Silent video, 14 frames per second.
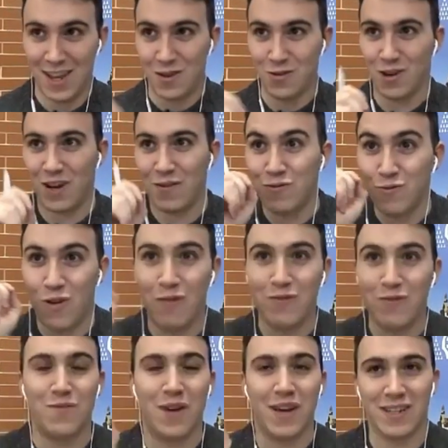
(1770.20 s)
you have to
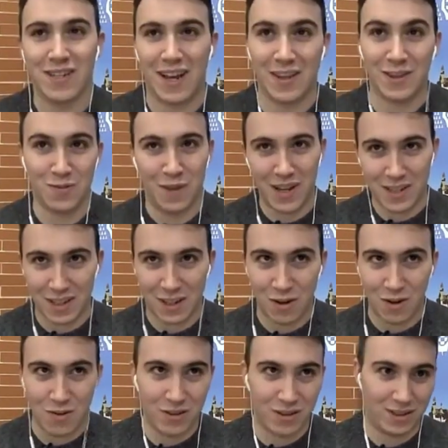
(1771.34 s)
atomize the
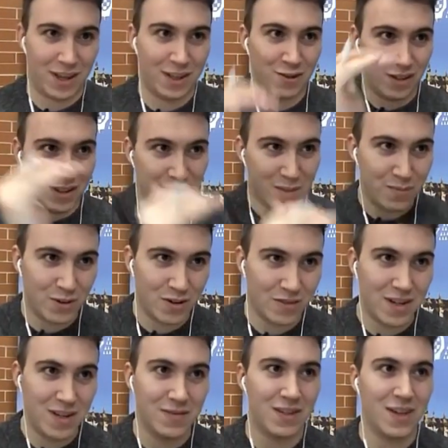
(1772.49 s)
code, isolate the
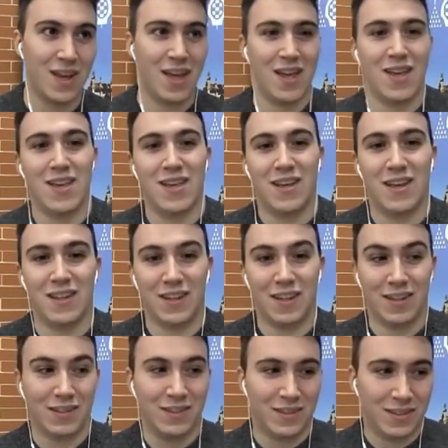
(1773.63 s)
problems.
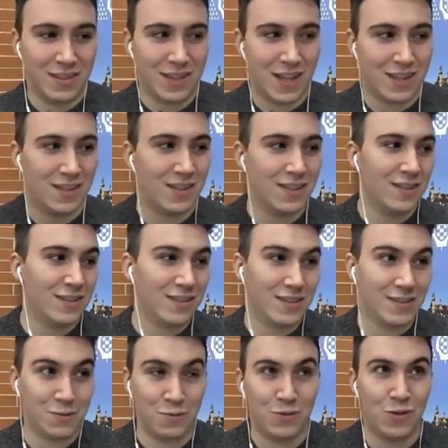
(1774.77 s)
You
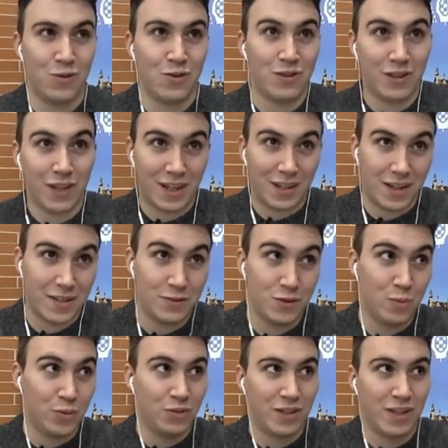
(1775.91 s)
don't have to
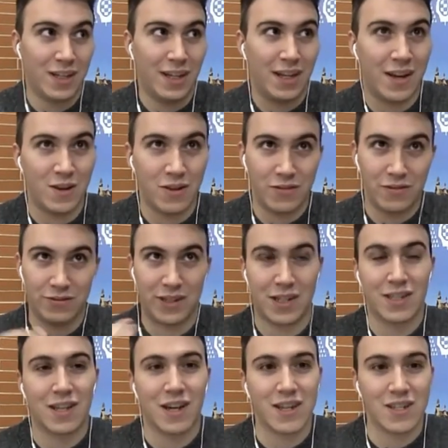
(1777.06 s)
put any kind of
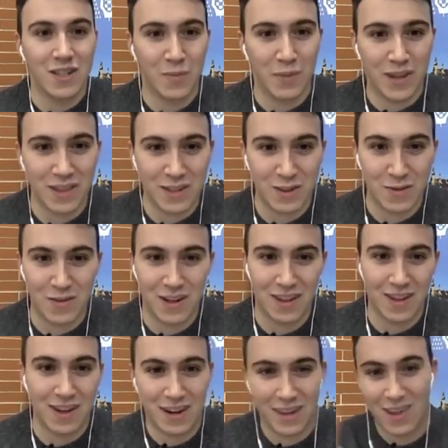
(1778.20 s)
strange dependency over
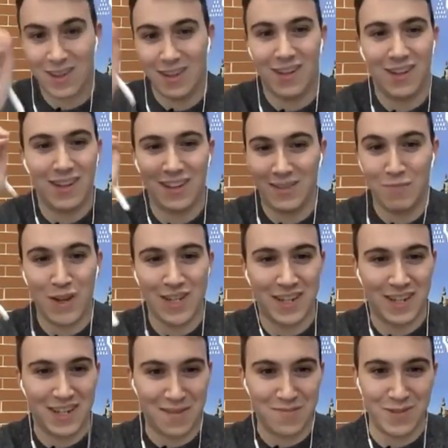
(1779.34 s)
there, that any
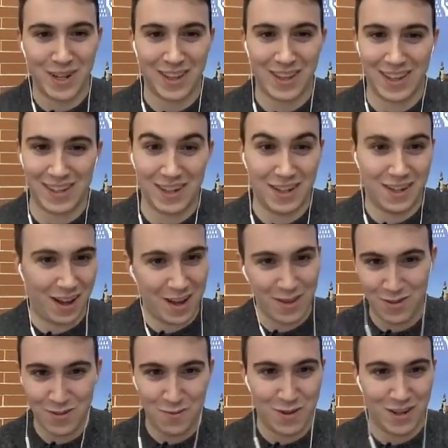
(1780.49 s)
magic number that then I
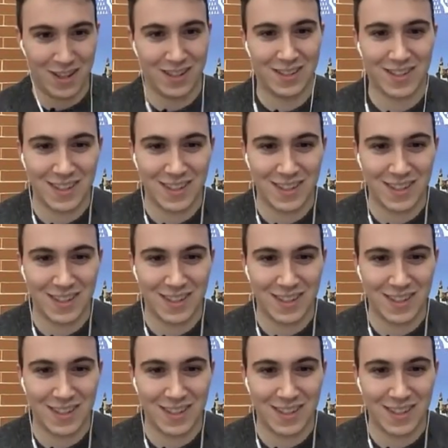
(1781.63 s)
don't know what is.